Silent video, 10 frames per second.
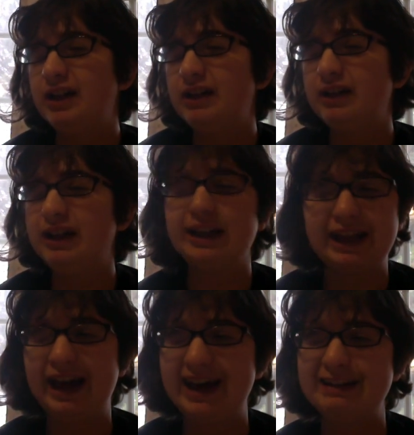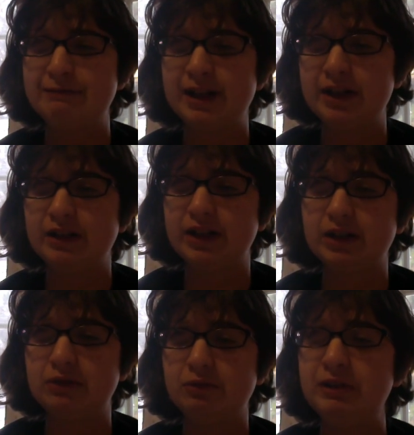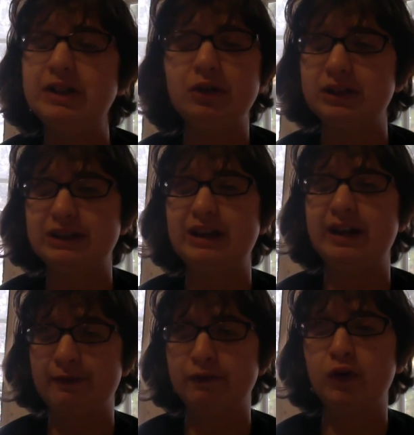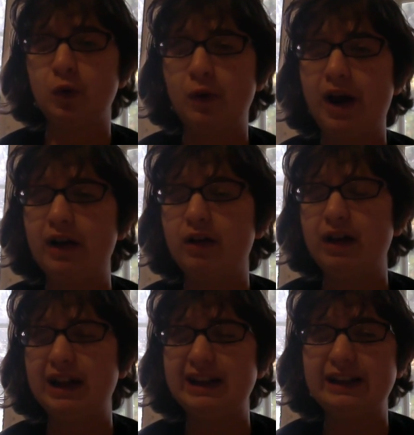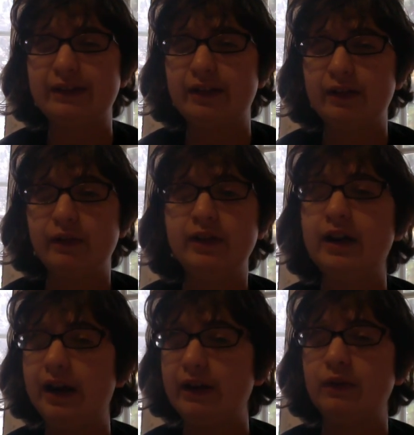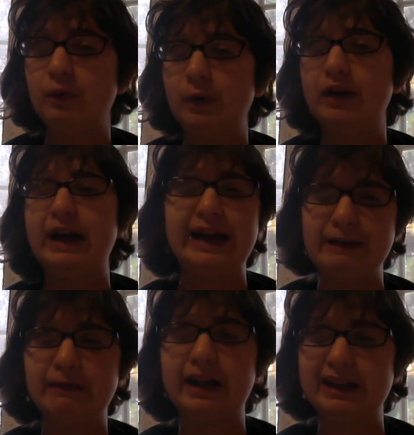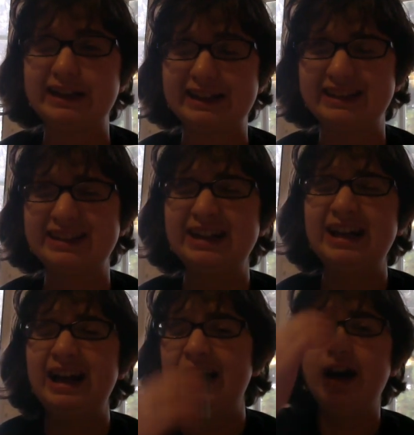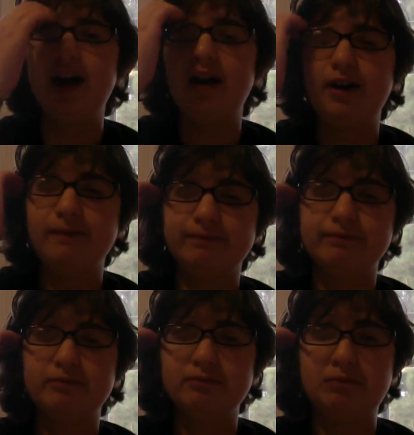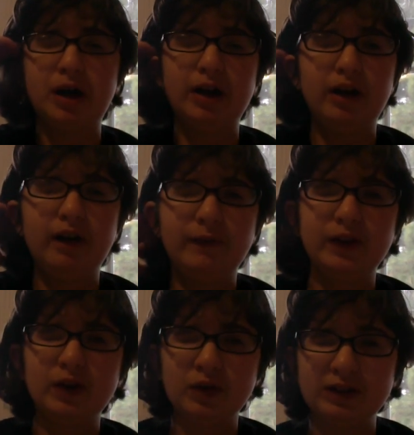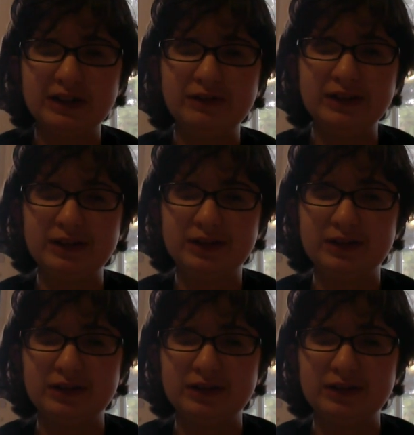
the academy, like, we don't see him for a while. At least, not where I am, at least. But for those who didn't read this,